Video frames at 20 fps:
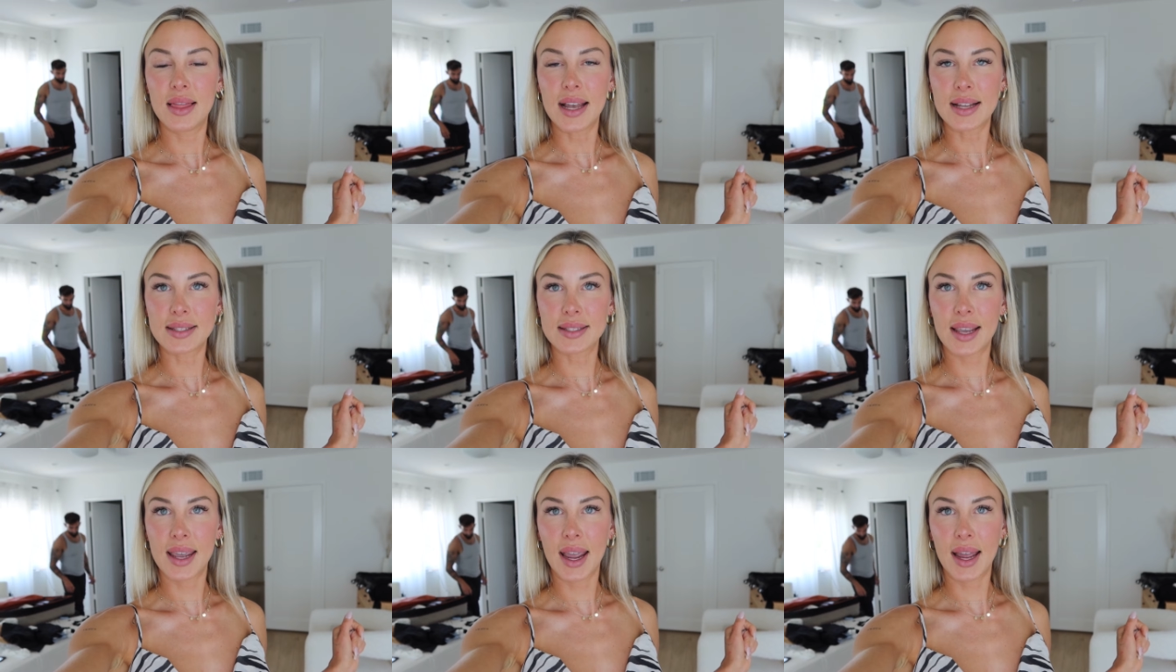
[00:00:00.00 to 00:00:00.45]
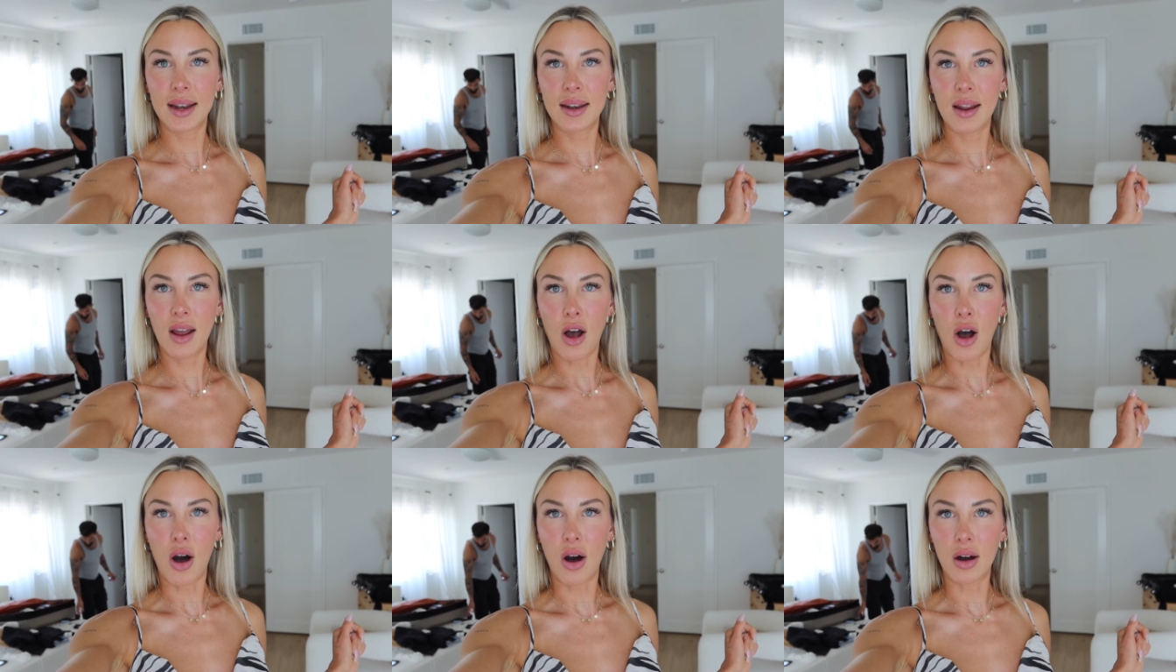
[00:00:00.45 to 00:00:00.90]
Let's
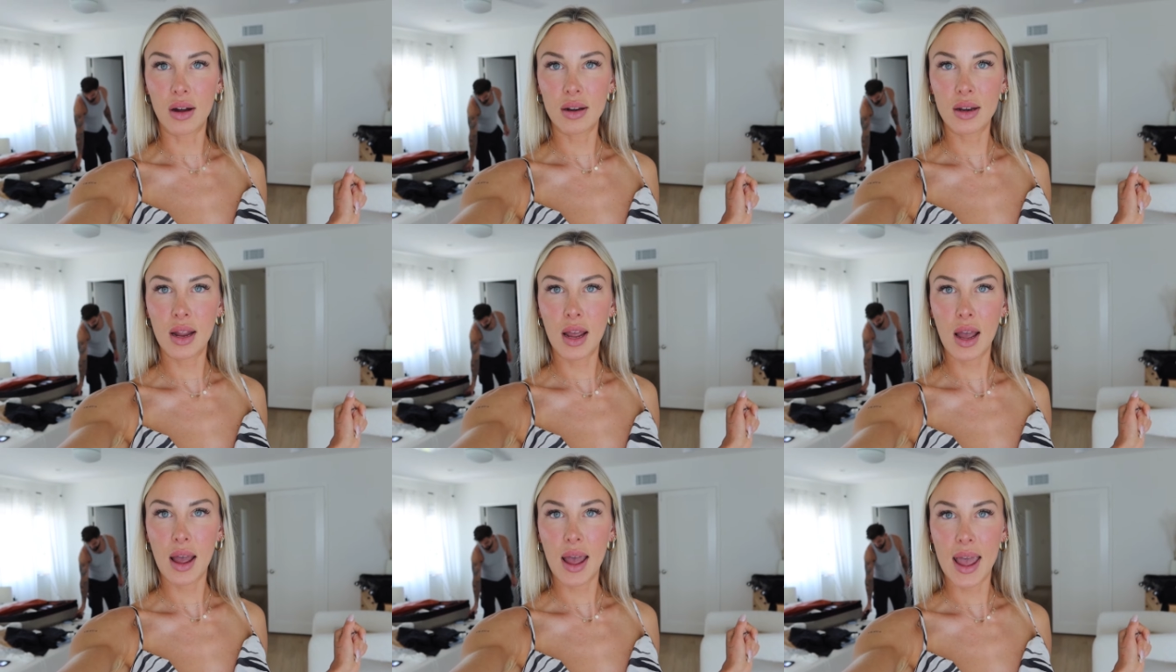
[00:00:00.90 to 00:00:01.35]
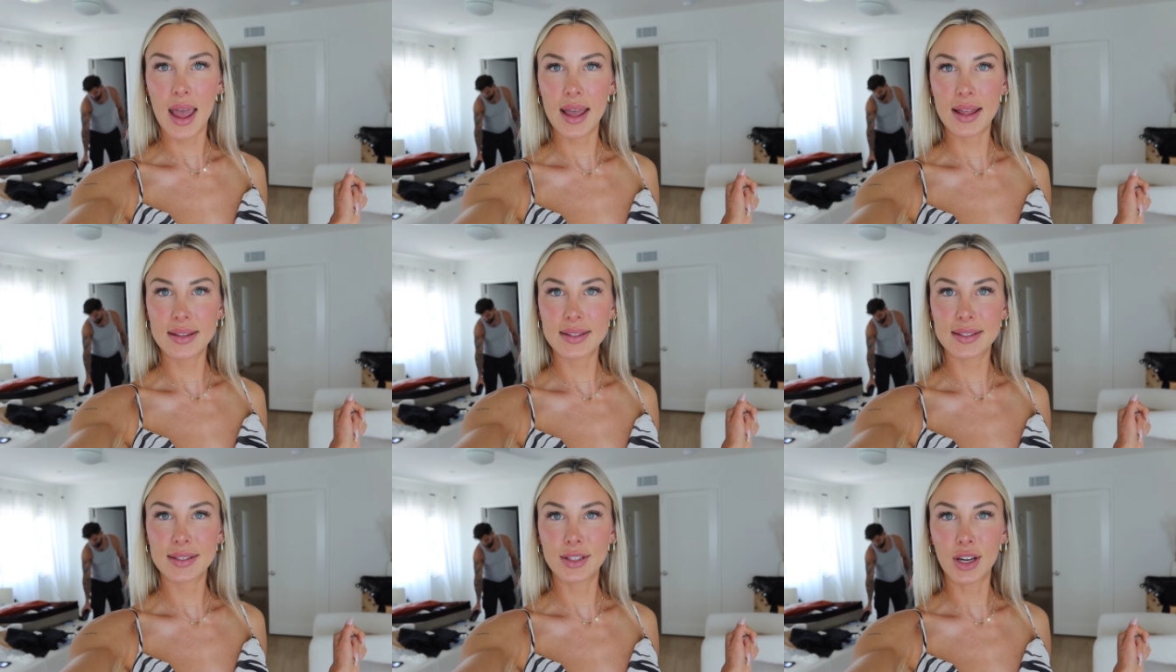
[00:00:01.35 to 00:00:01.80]
get on
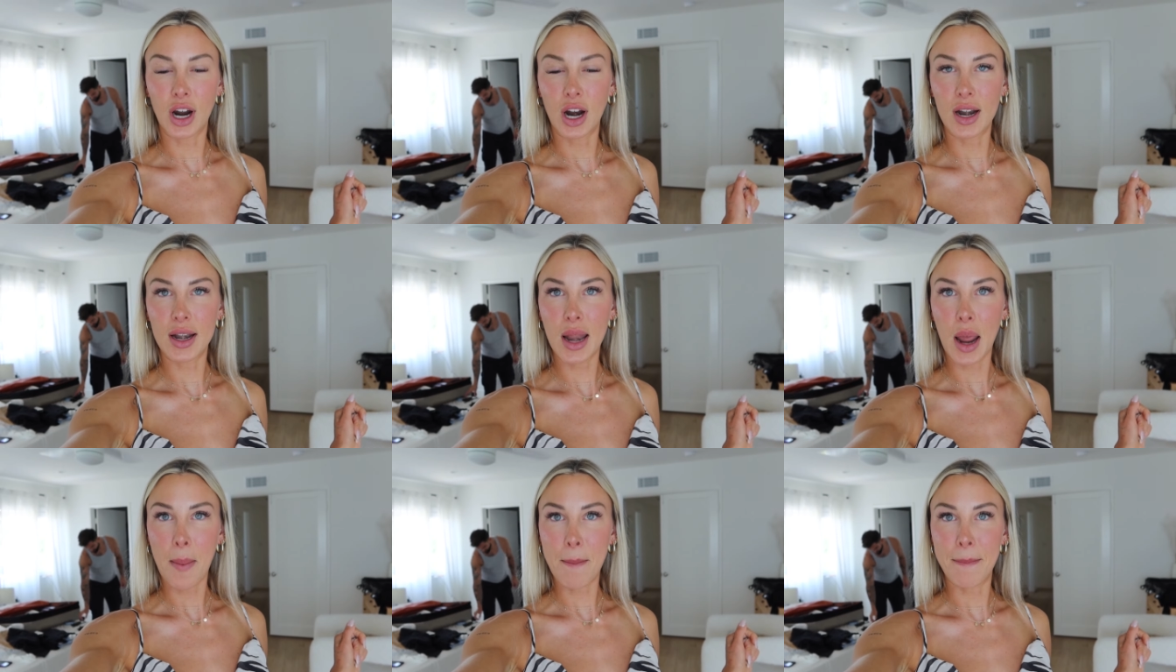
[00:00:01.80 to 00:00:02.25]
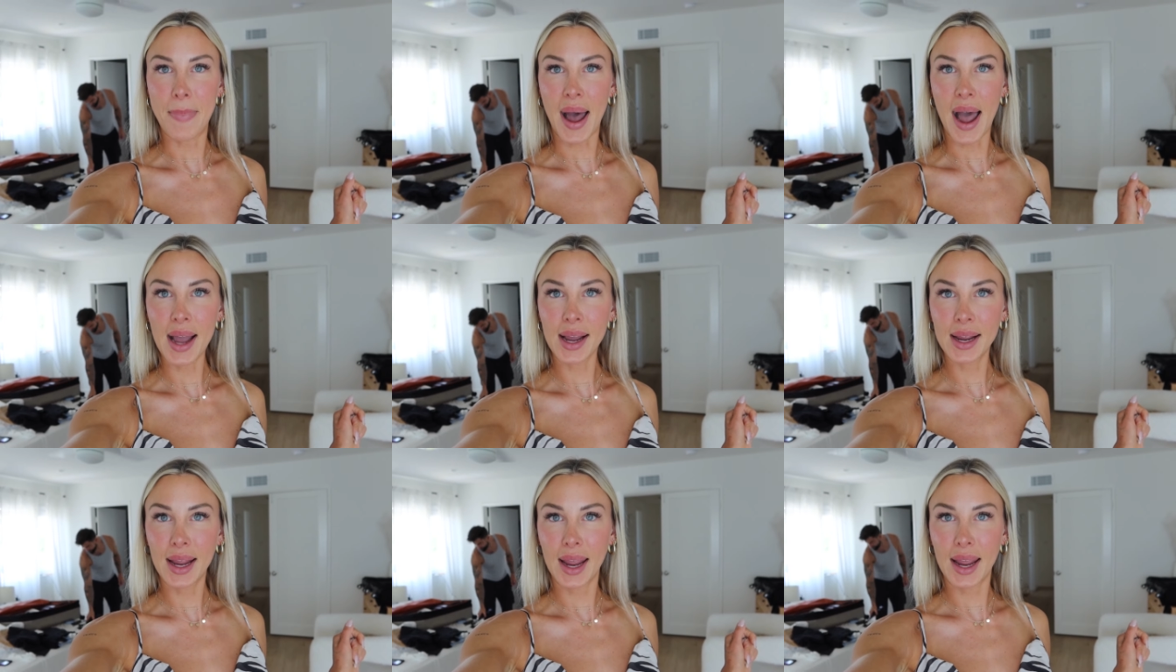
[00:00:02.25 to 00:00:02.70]
and start
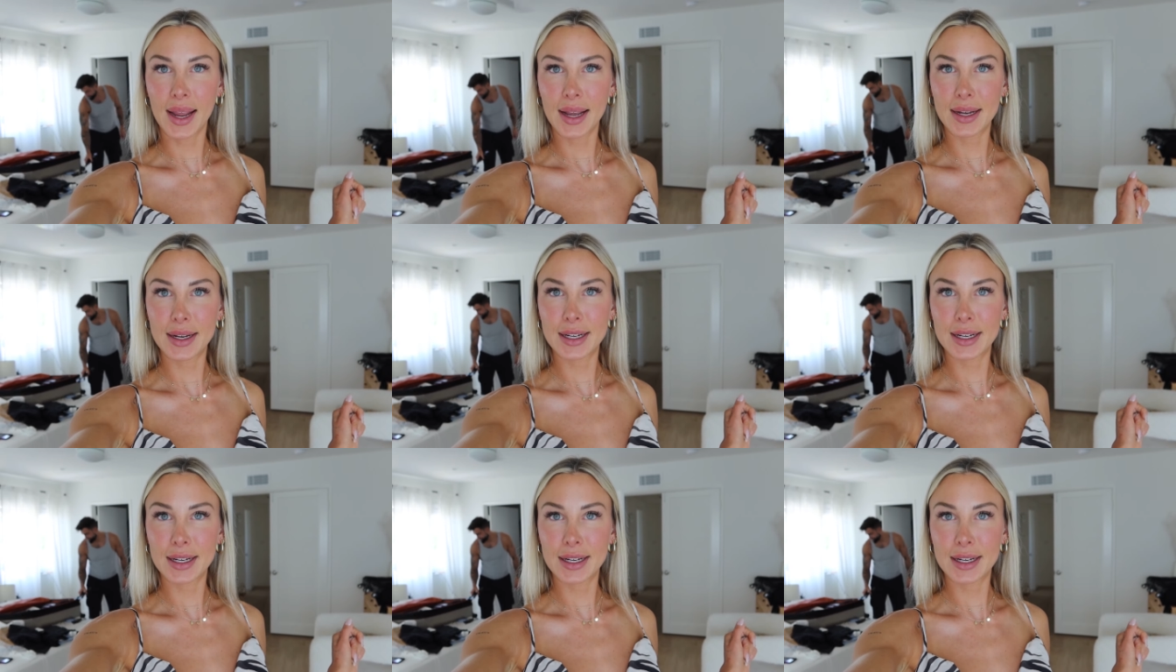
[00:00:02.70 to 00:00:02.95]
packing.